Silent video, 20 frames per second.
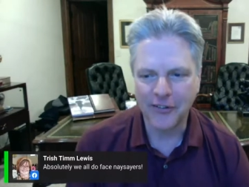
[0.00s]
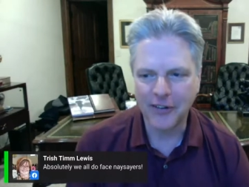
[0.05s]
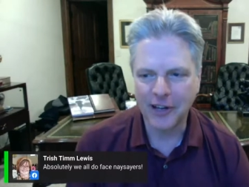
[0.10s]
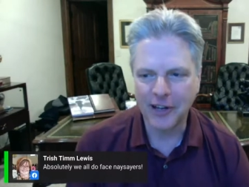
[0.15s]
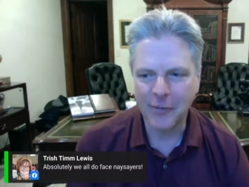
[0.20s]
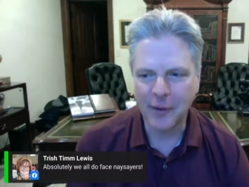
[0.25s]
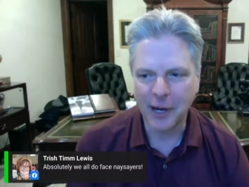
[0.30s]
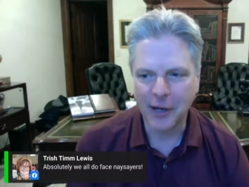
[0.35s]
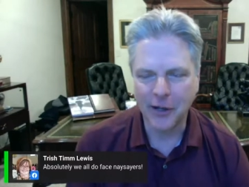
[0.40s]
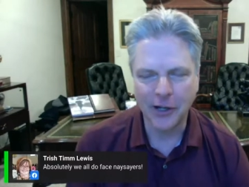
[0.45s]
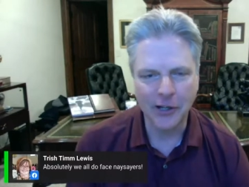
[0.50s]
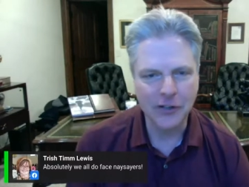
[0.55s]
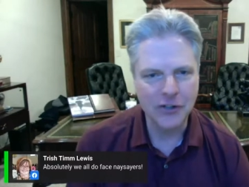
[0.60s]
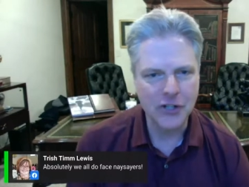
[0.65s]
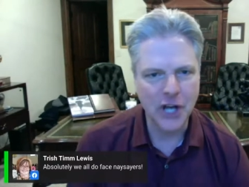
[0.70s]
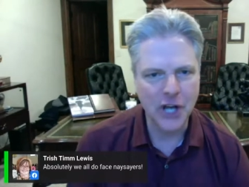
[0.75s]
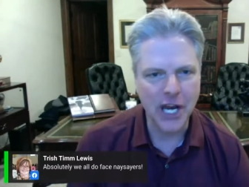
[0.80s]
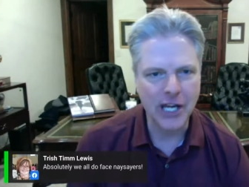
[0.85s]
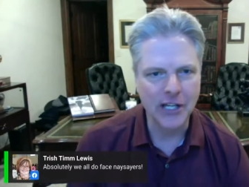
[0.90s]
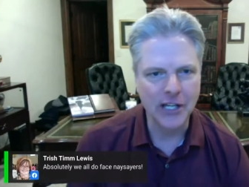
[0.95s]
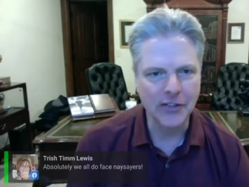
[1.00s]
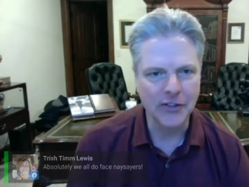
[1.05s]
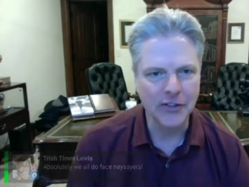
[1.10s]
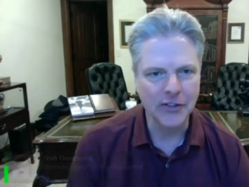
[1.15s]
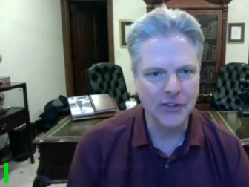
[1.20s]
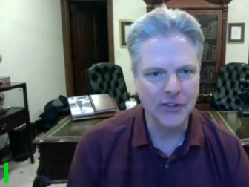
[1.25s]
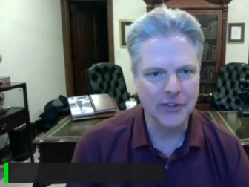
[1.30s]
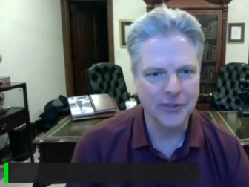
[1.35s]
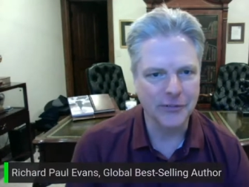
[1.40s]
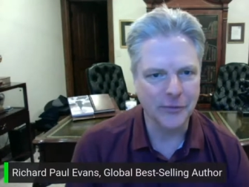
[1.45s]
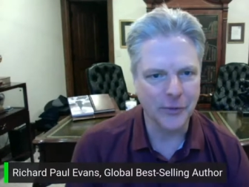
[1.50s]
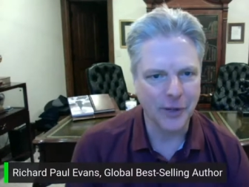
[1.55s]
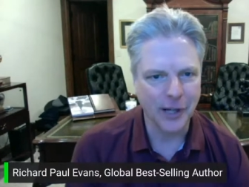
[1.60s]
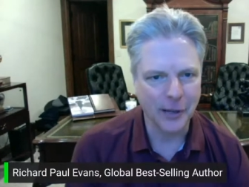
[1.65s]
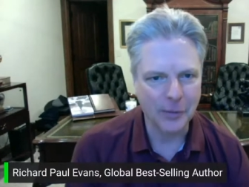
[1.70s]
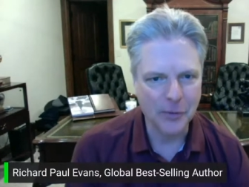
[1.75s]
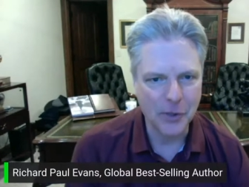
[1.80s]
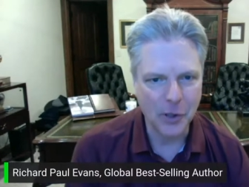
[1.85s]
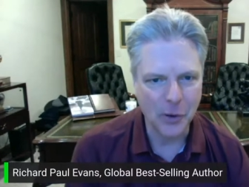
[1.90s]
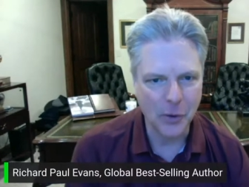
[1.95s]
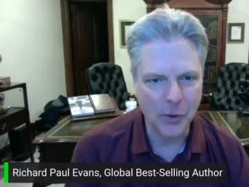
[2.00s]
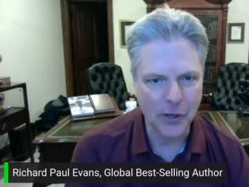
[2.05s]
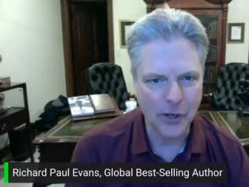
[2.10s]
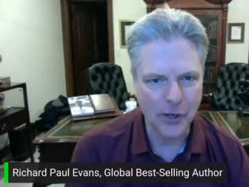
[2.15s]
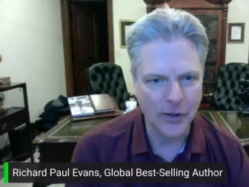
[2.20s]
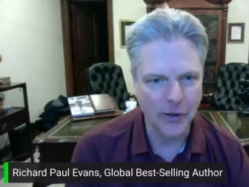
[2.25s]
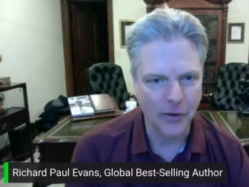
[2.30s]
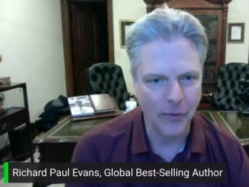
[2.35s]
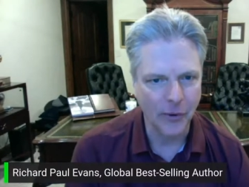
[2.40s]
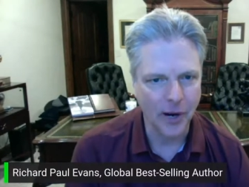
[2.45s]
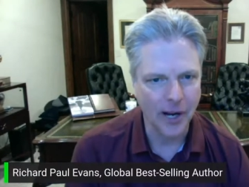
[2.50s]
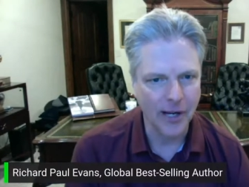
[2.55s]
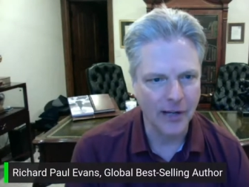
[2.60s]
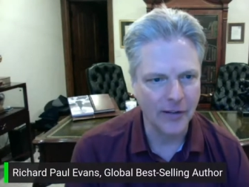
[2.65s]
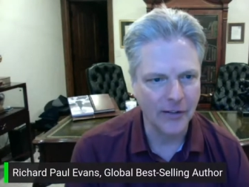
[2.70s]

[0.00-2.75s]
am I going to change what I'm doing or writing.